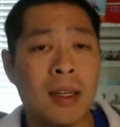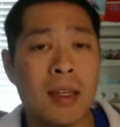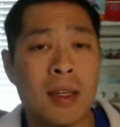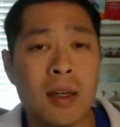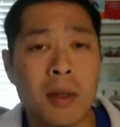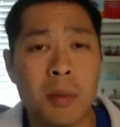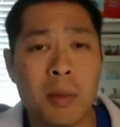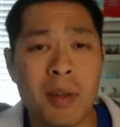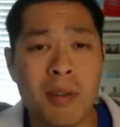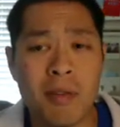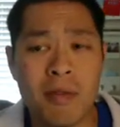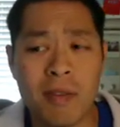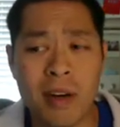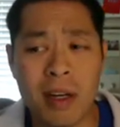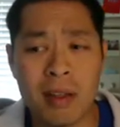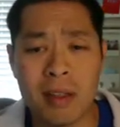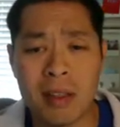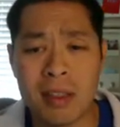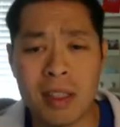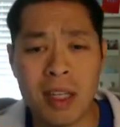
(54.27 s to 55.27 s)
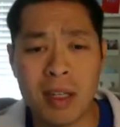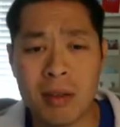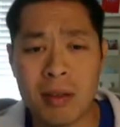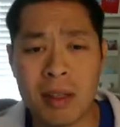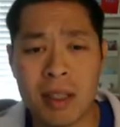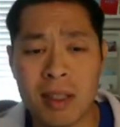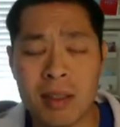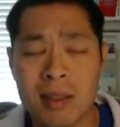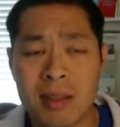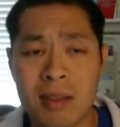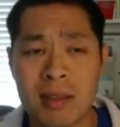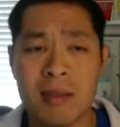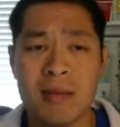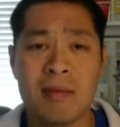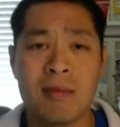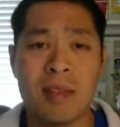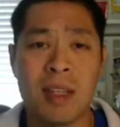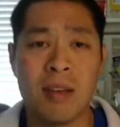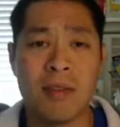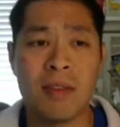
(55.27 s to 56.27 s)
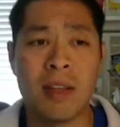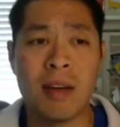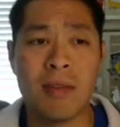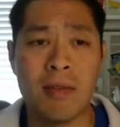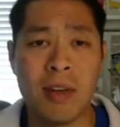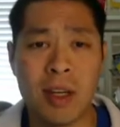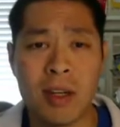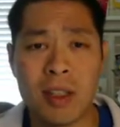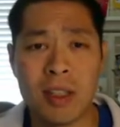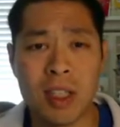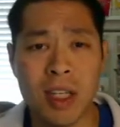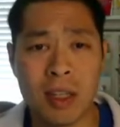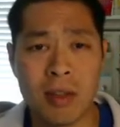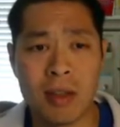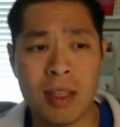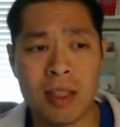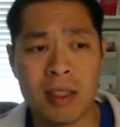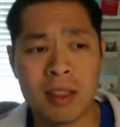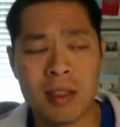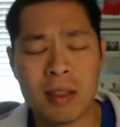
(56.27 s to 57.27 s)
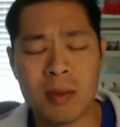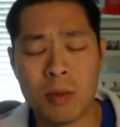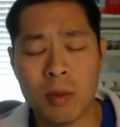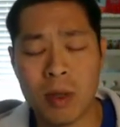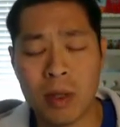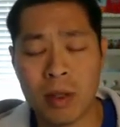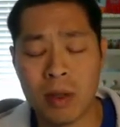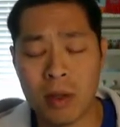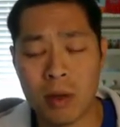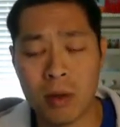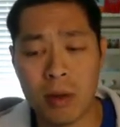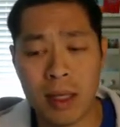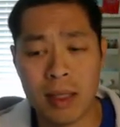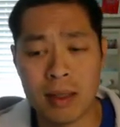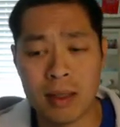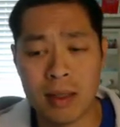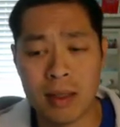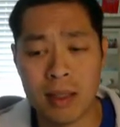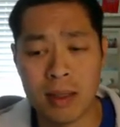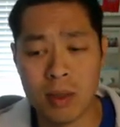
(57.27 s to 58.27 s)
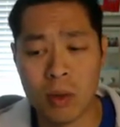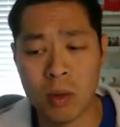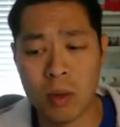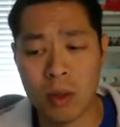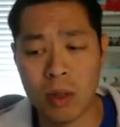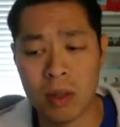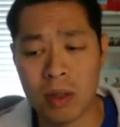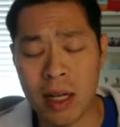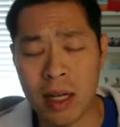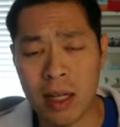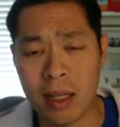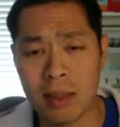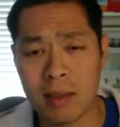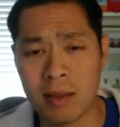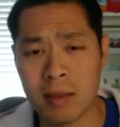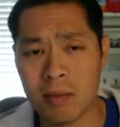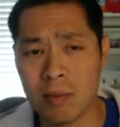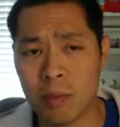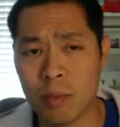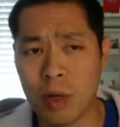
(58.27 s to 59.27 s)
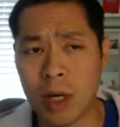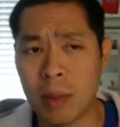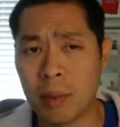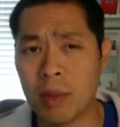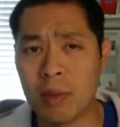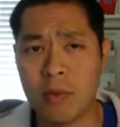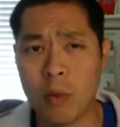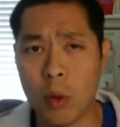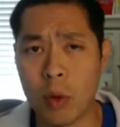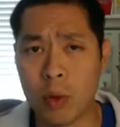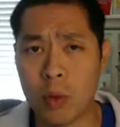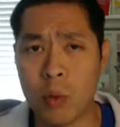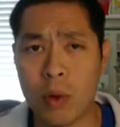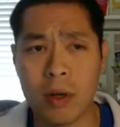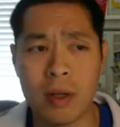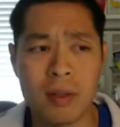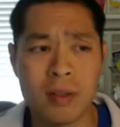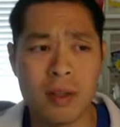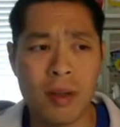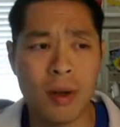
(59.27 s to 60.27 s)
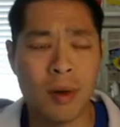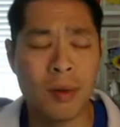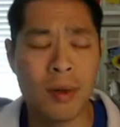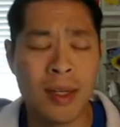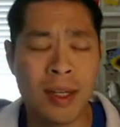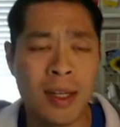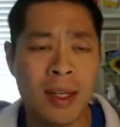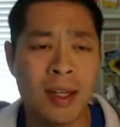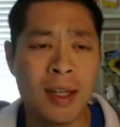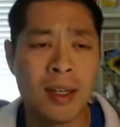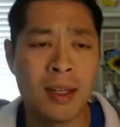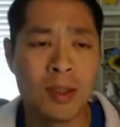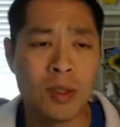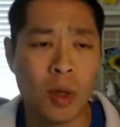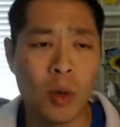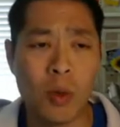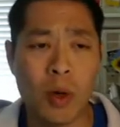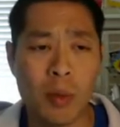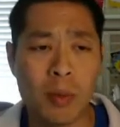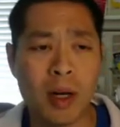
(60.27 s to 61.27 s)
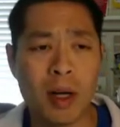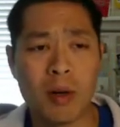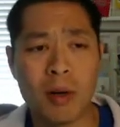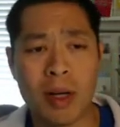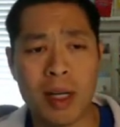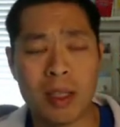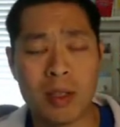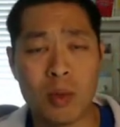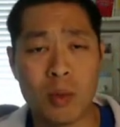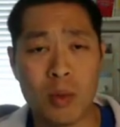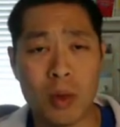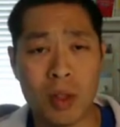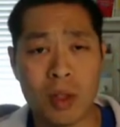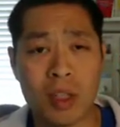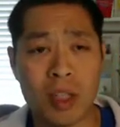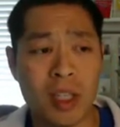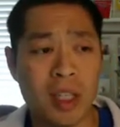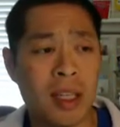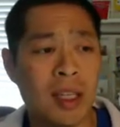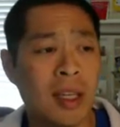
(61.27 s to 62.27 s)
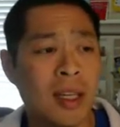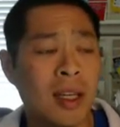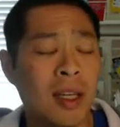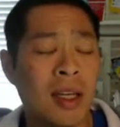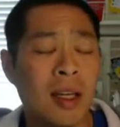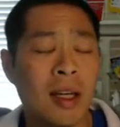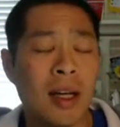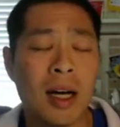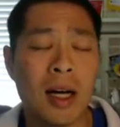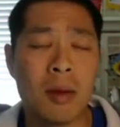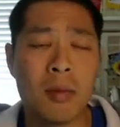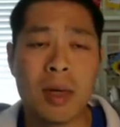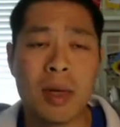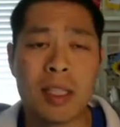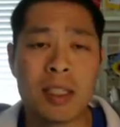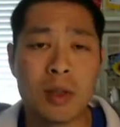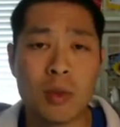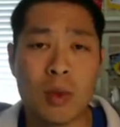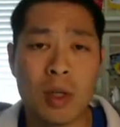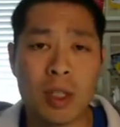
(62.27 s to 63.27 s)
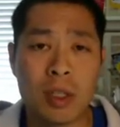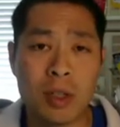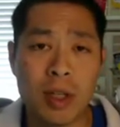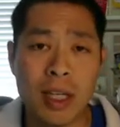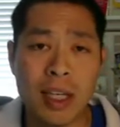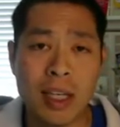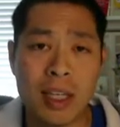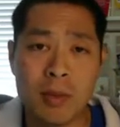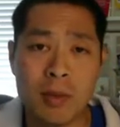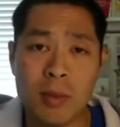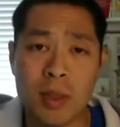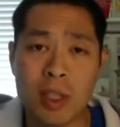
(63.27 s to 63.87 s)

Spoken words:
going to be fairly generous, if not very generous, with our grades this quarter and probably fourth quarter. So don't worry about grades. We're good. I just want to try to get as